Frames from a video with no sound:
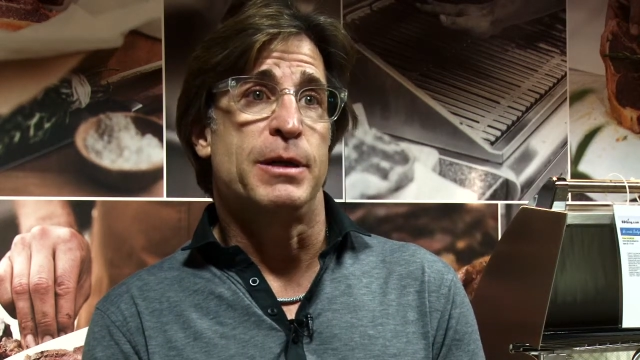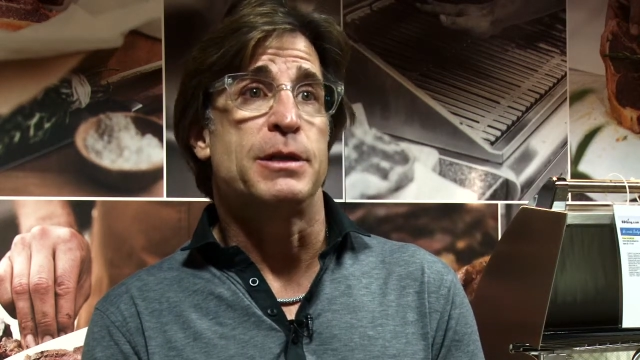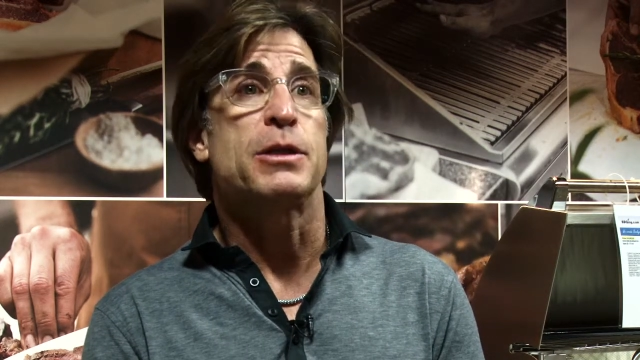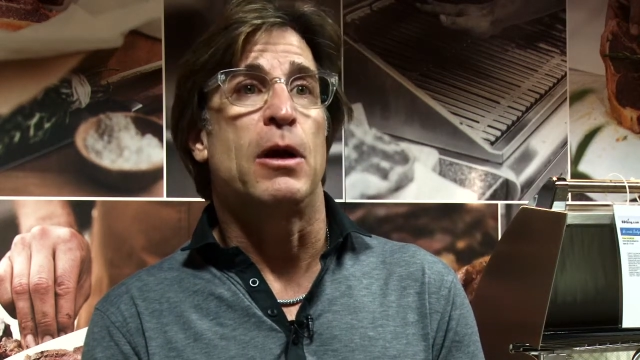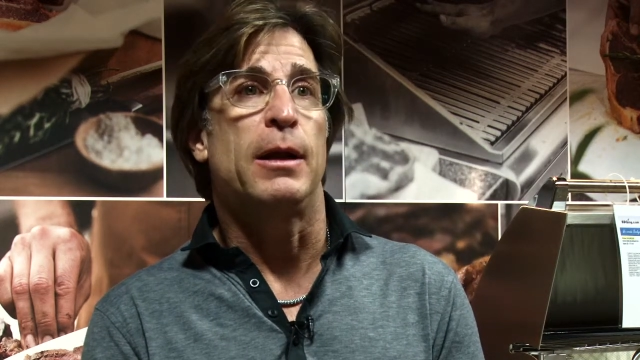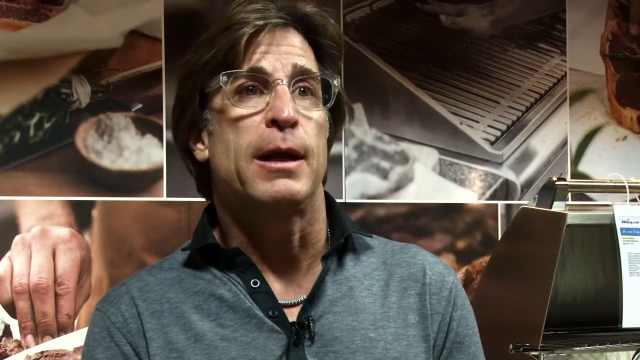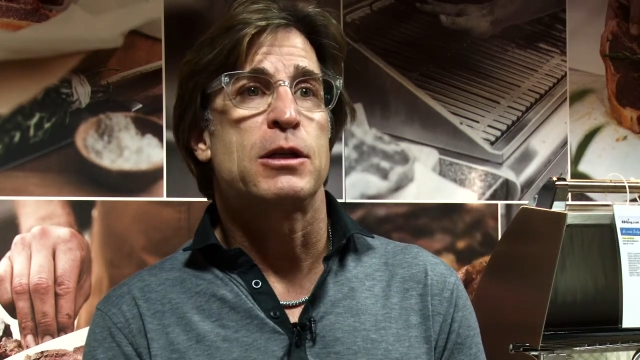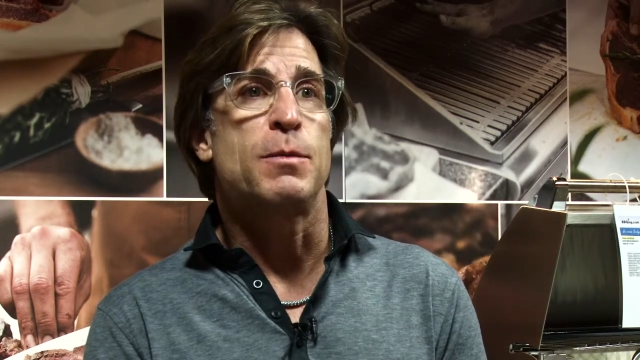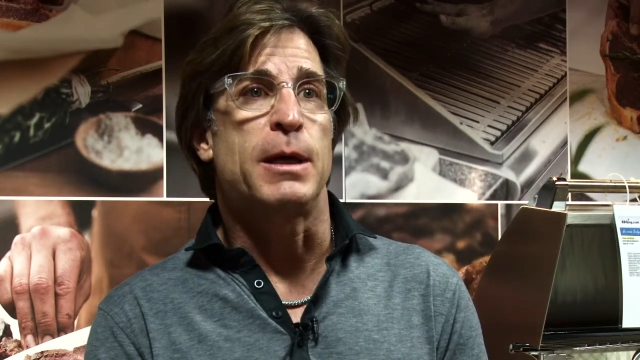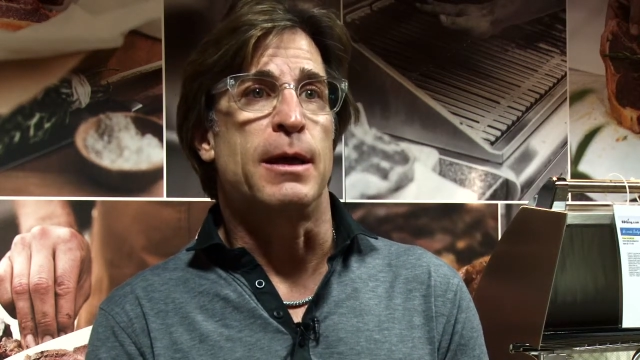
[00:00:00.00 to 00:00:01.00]
business
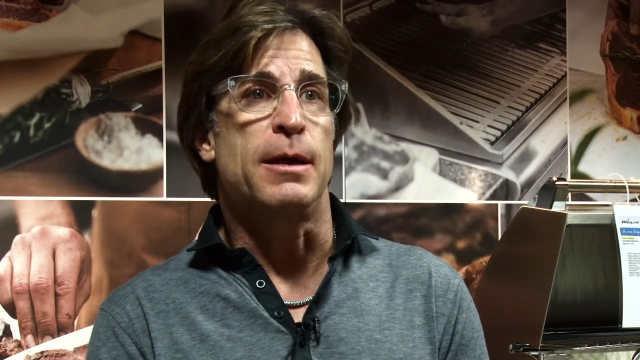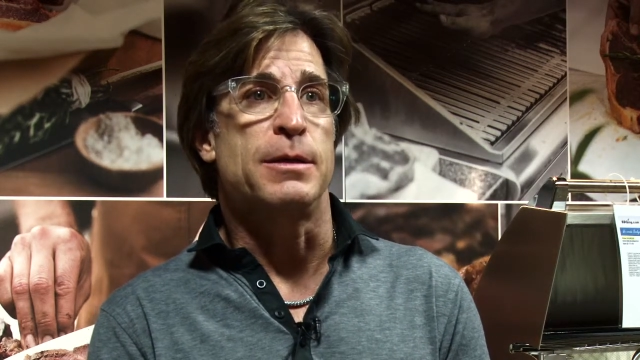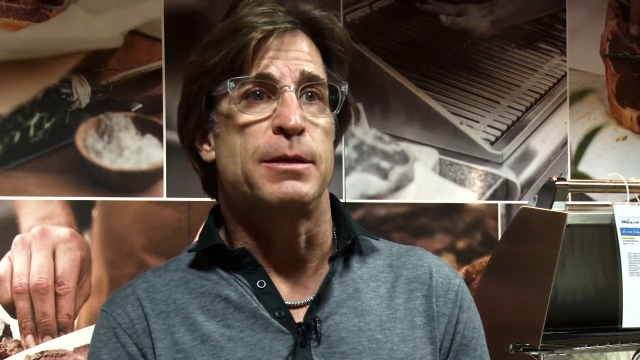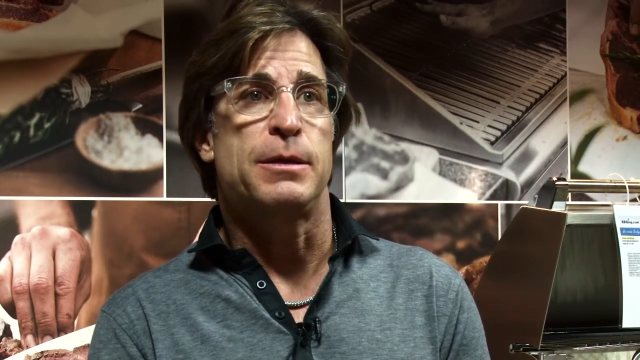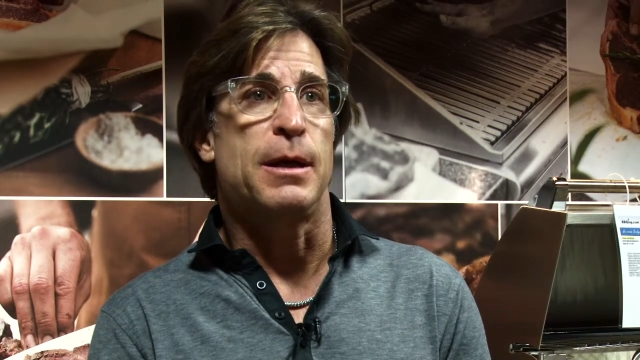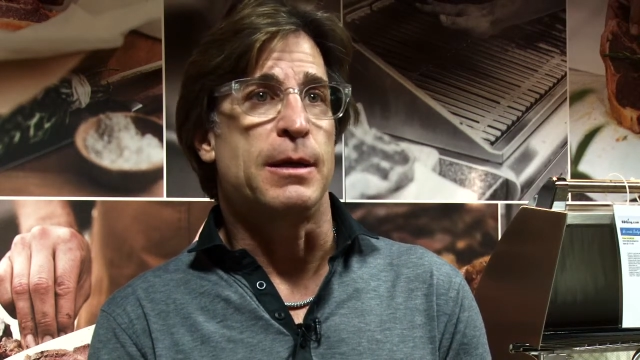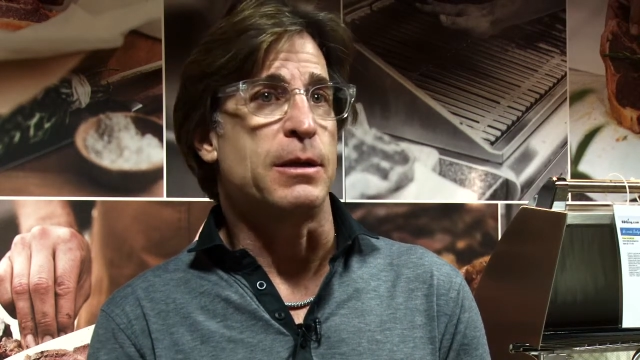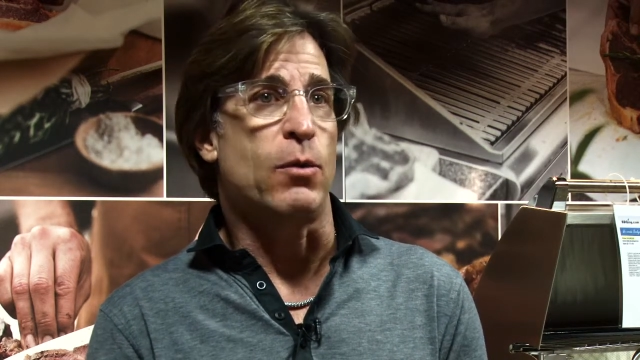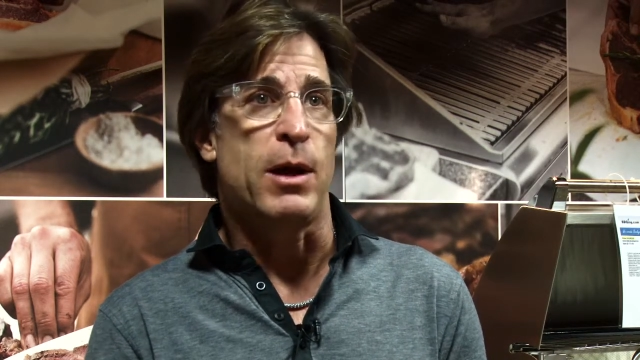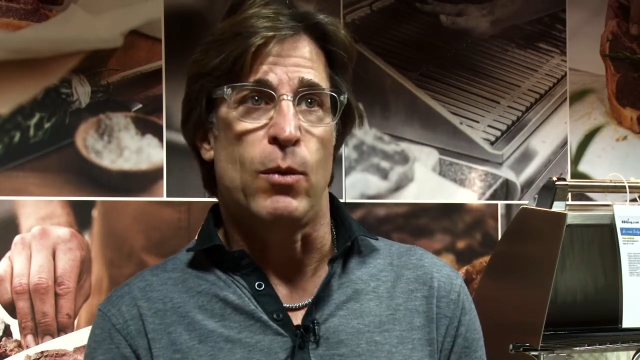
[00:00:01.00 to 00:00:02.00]
colleagues because it's a
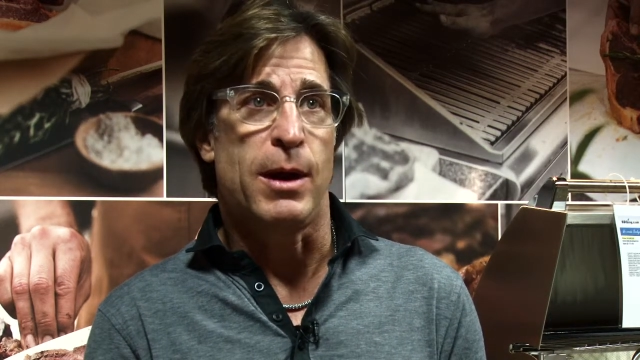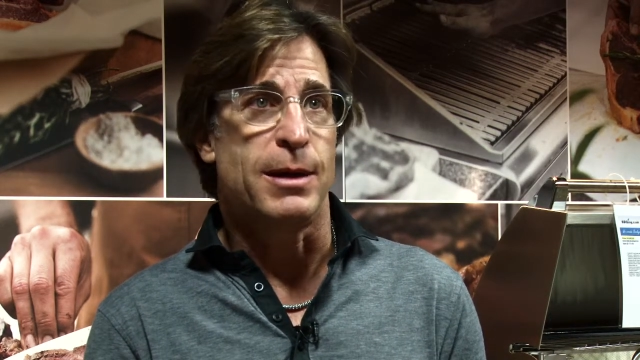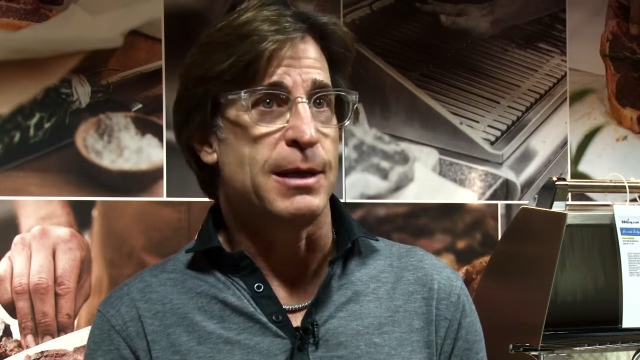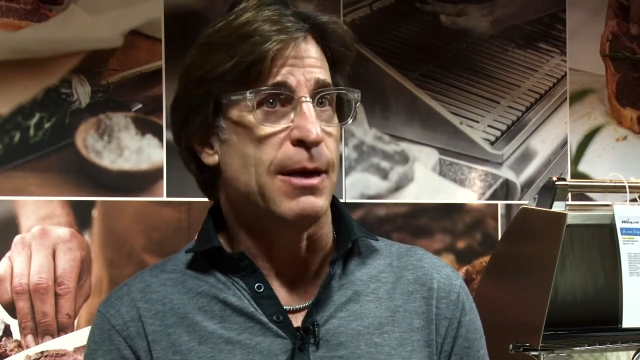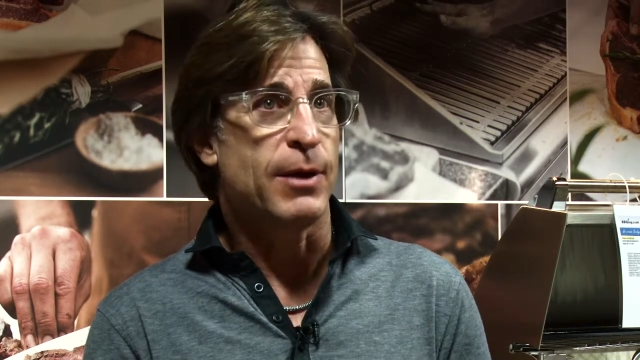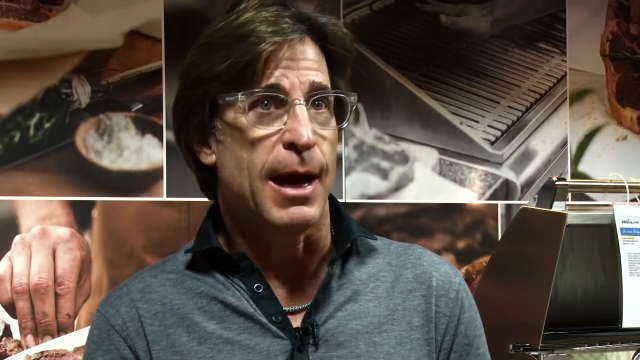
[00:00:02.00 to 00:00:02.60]
great way to save